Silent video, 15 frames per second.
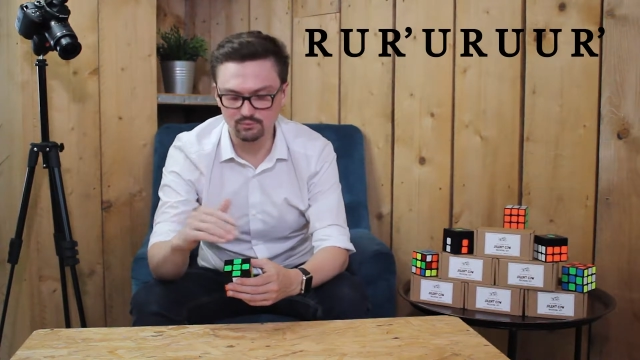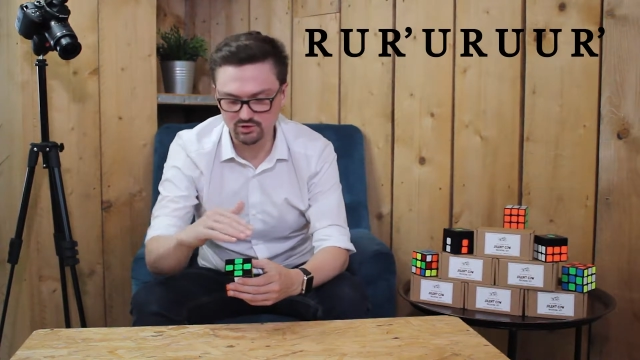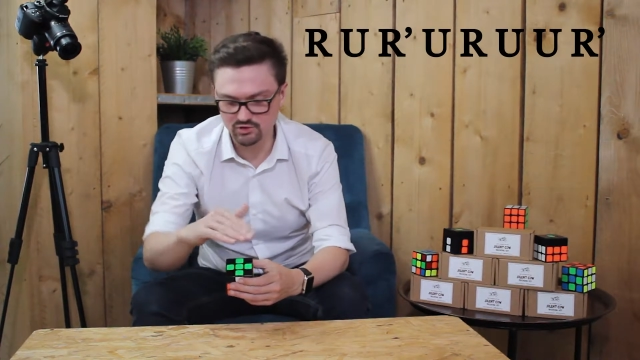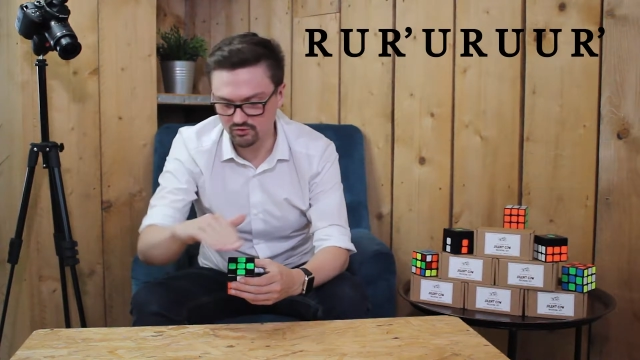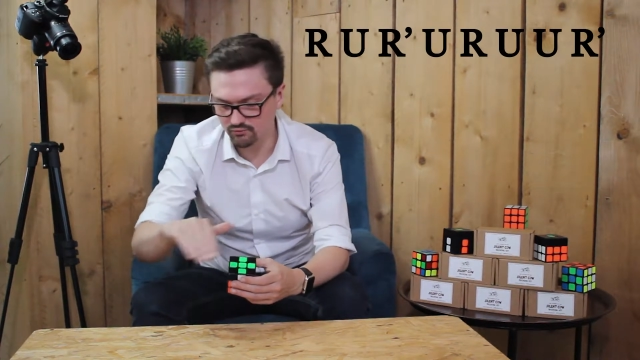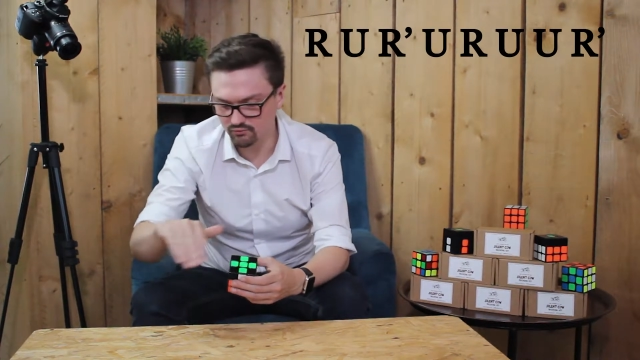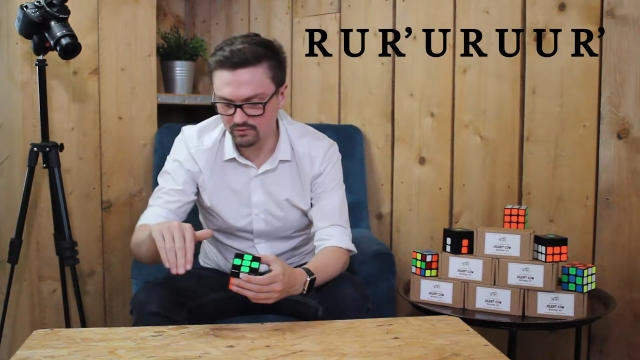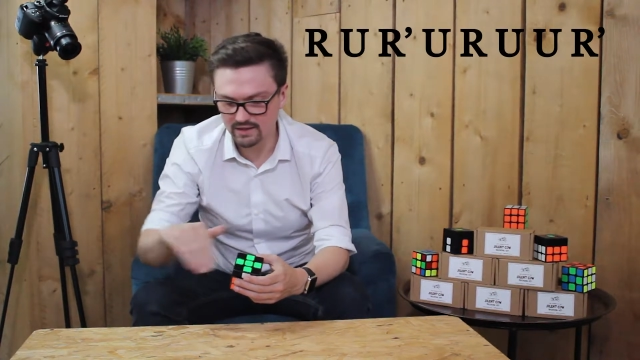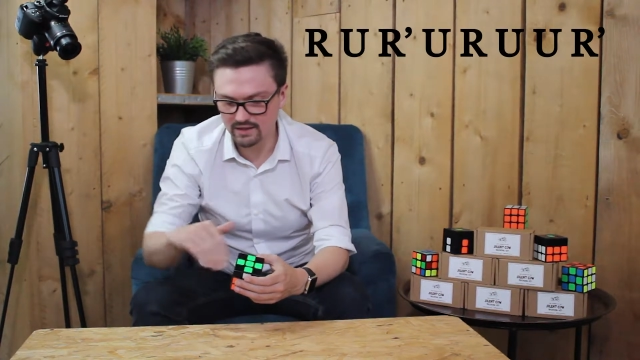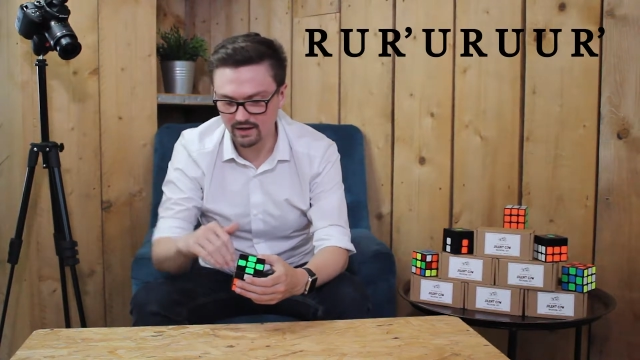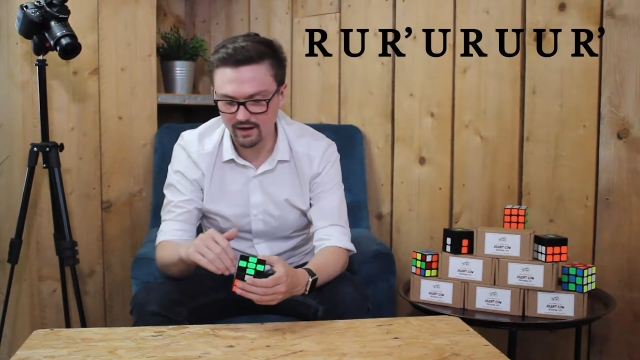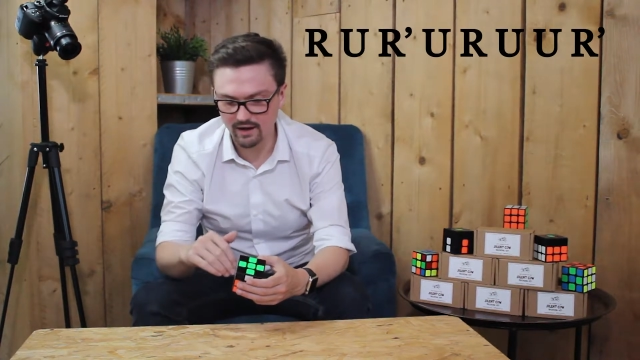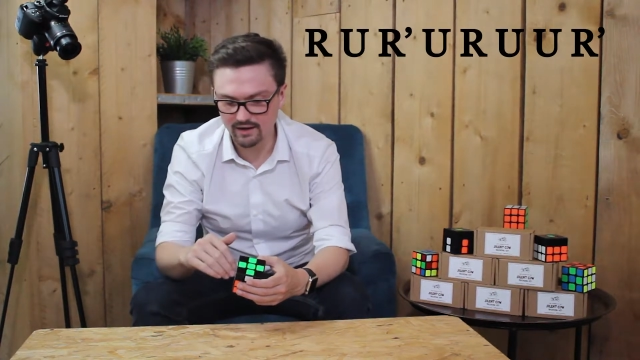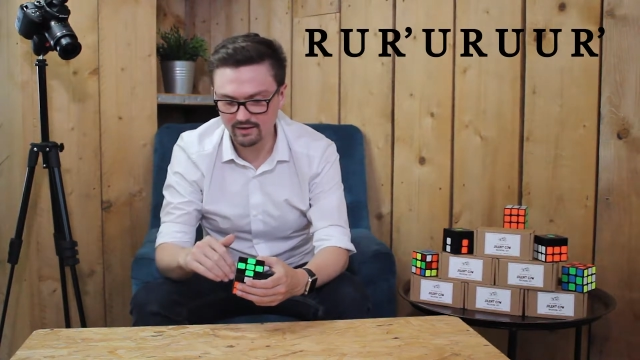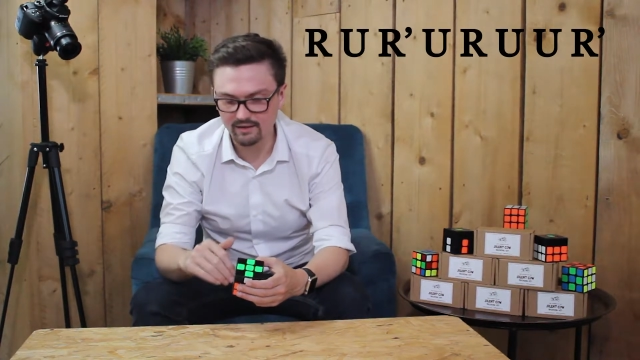which you
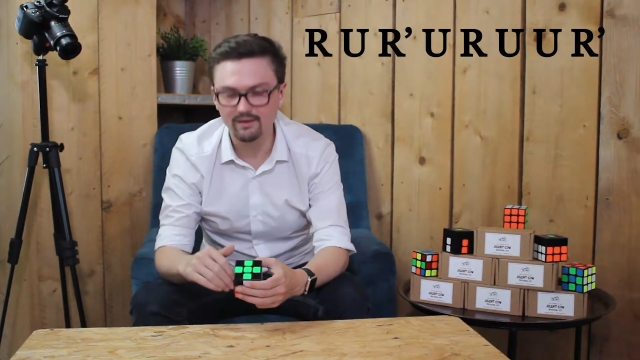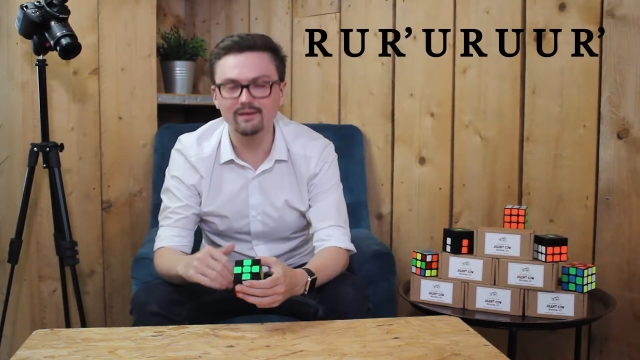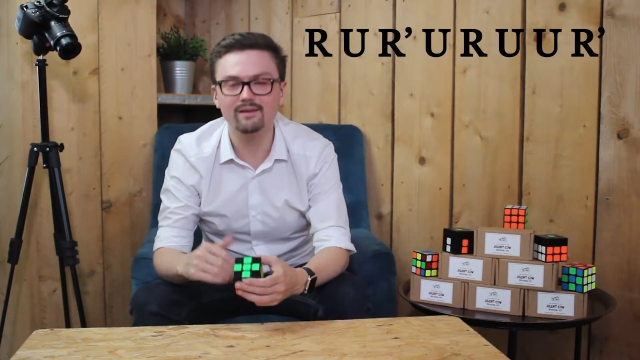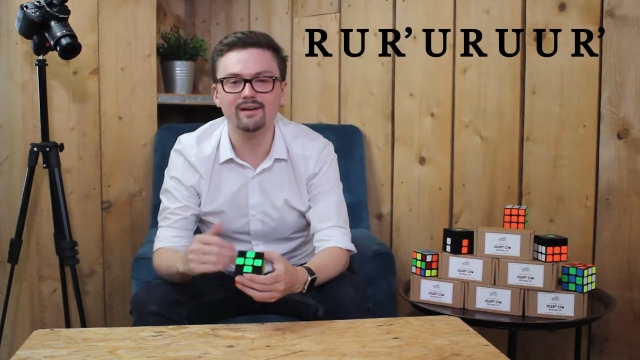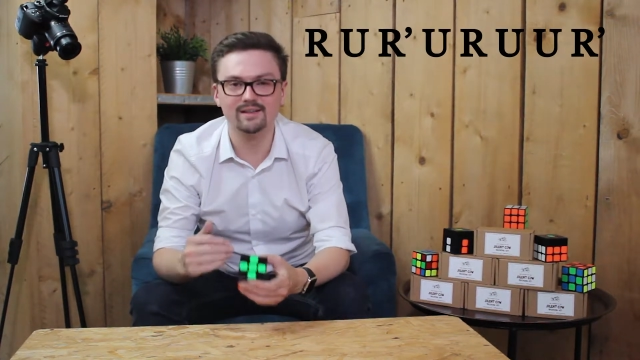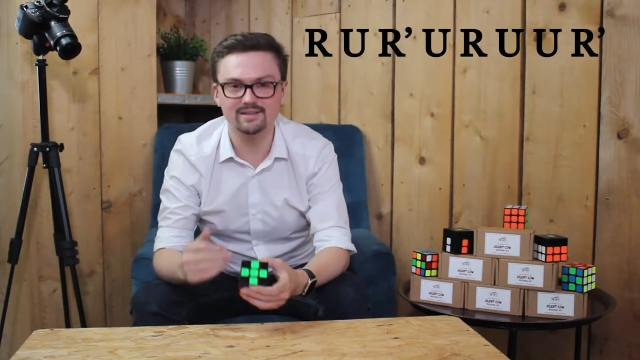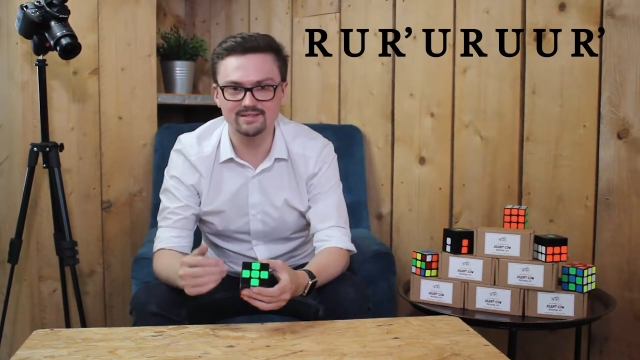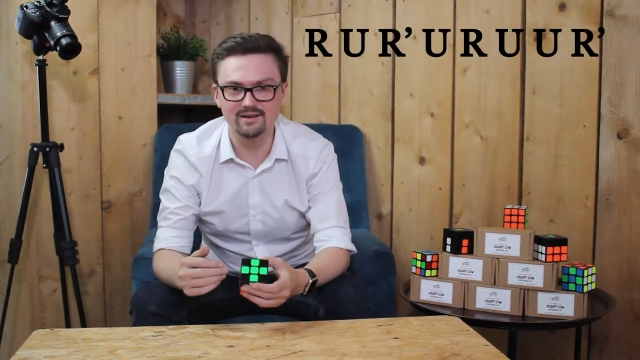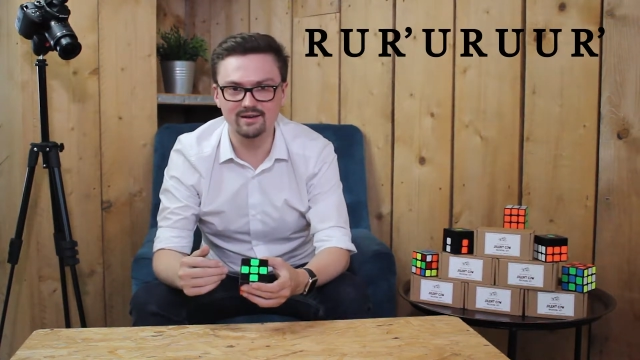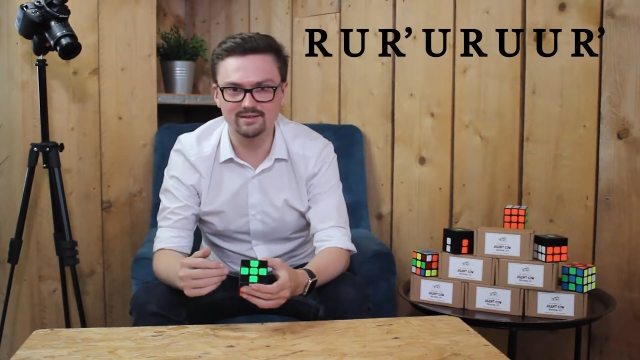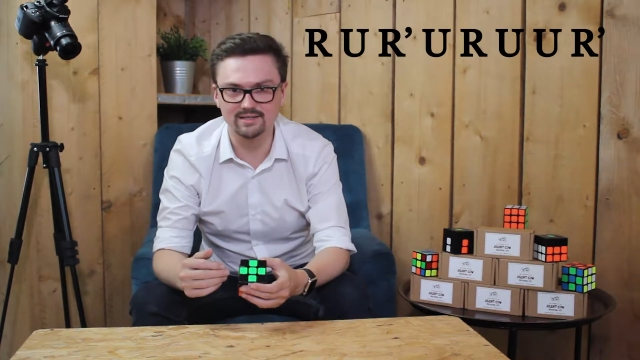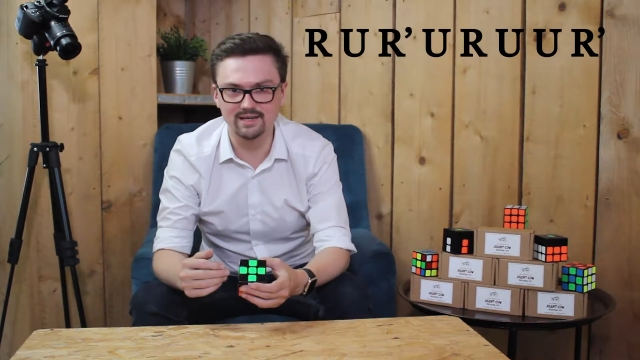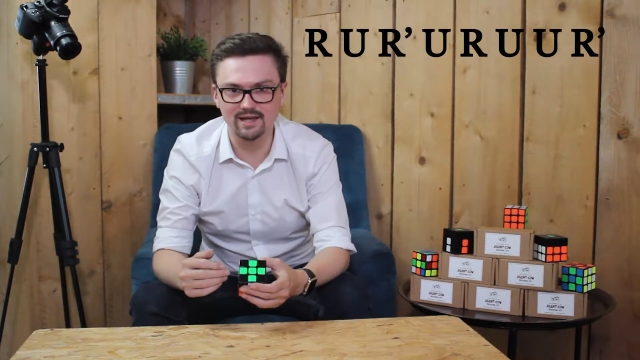realign and start